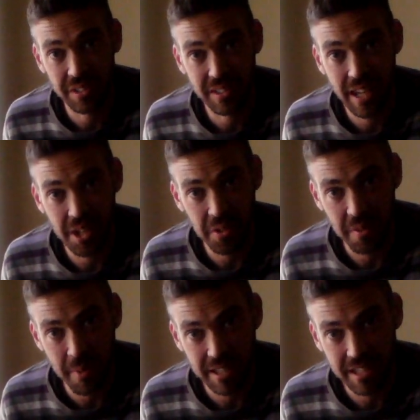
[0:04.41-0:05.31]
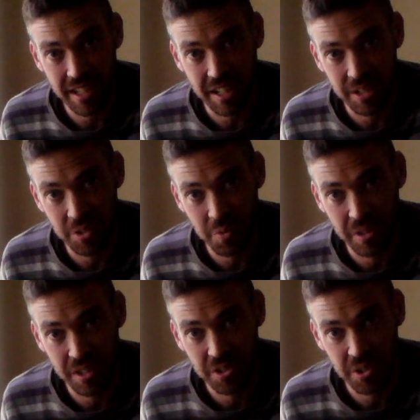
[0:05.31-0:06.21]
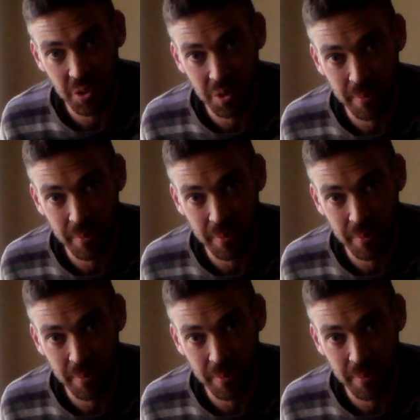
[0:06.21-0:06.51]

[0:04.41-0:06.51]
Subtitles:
kick off a massage with a shoulder